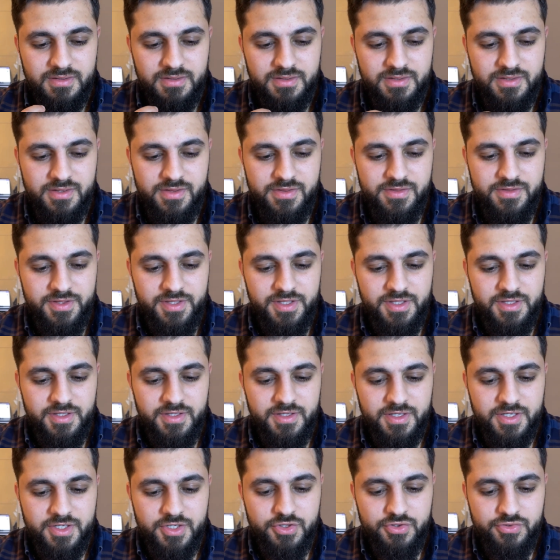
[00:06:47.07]

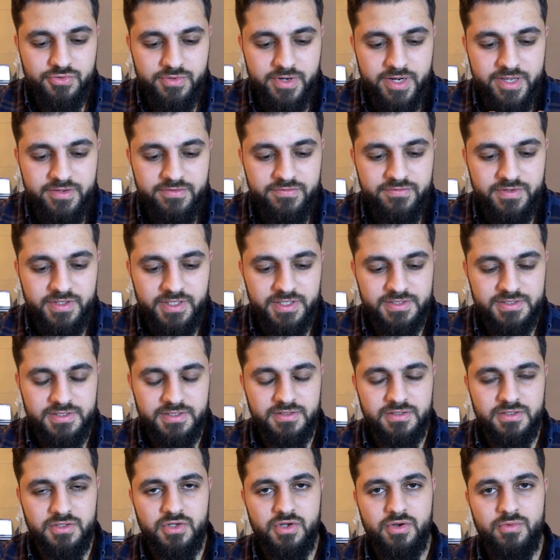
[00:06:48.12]
the cravings
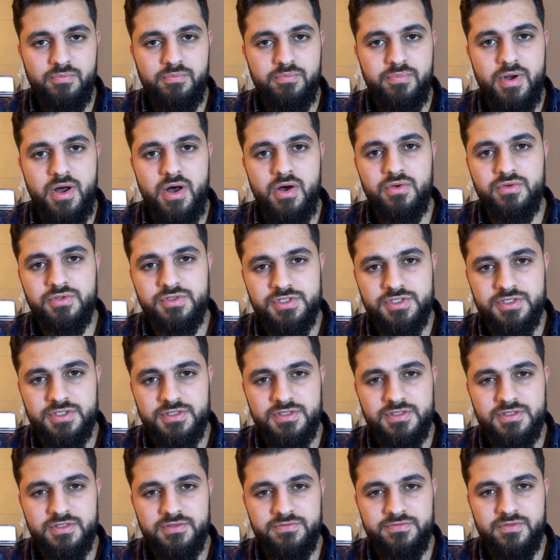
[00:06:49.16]
and the
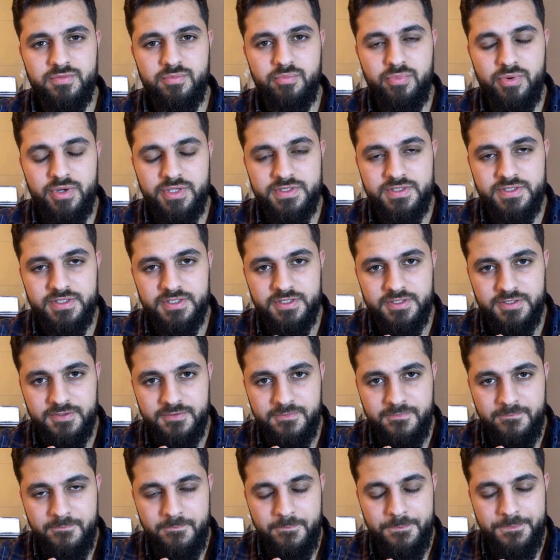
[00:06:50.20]
compulsions of the body,
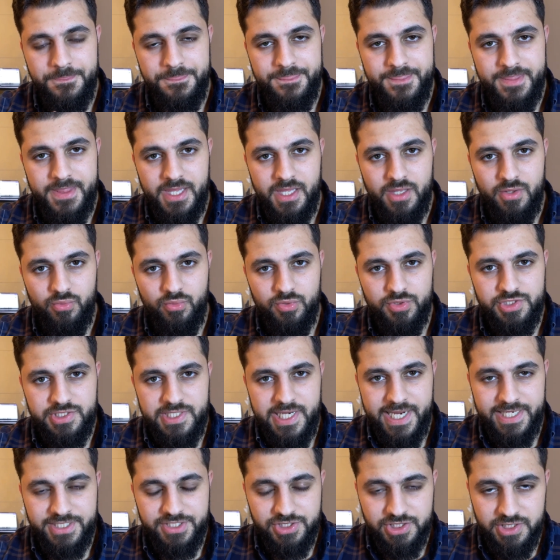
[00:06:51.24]
which
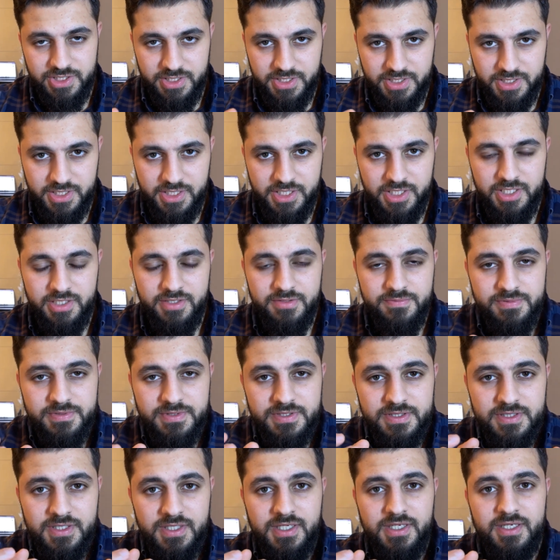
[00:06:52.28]
actually
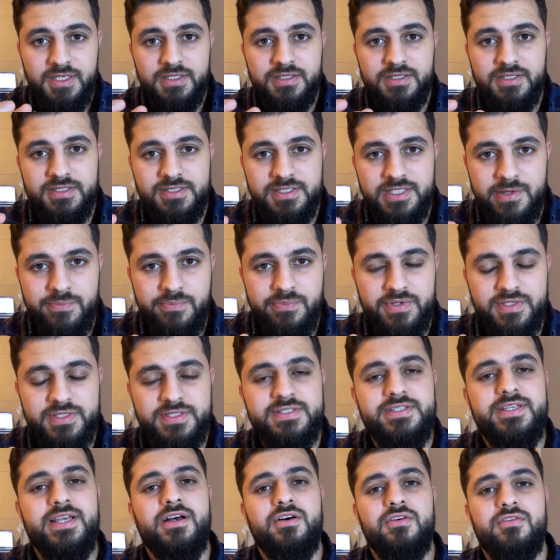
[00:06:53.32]
keeps the separate
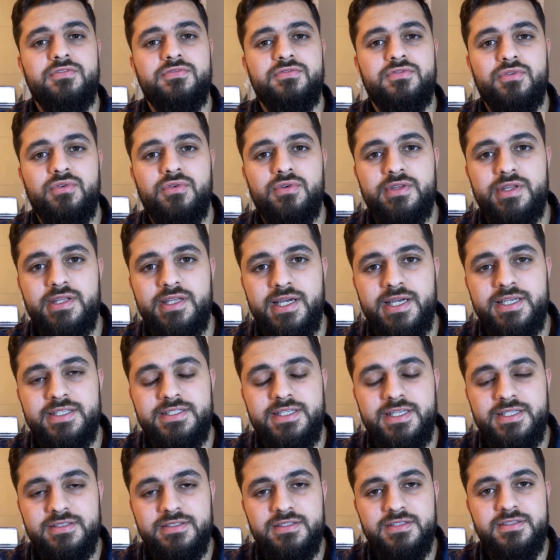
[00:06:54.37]
self or the
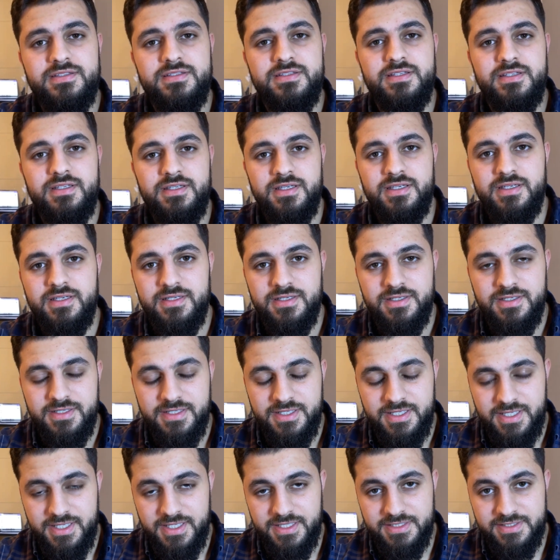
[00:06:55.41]
identity
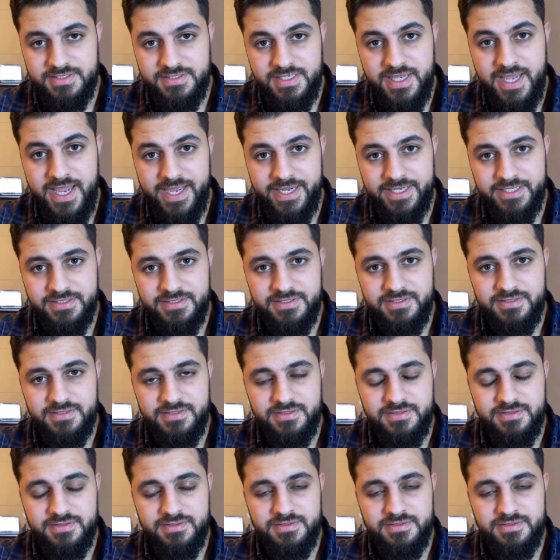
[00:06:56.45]
intact?